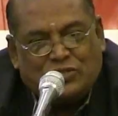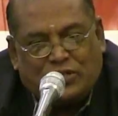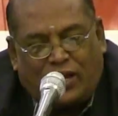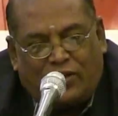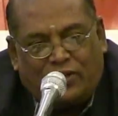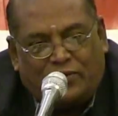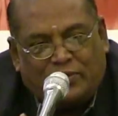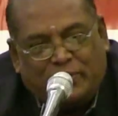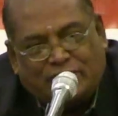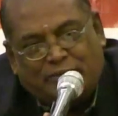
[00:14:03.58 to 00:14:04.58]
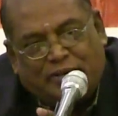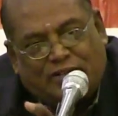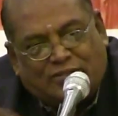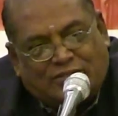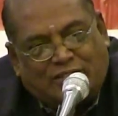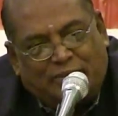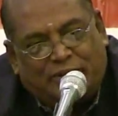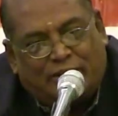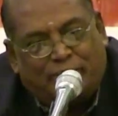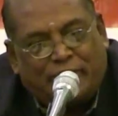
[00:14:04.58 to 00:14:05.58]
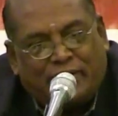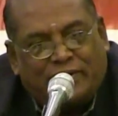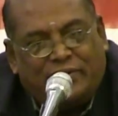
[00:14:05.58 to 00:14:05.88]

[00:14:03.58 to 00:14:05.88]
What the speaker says: shallowing of the basin because of the sediment dumping?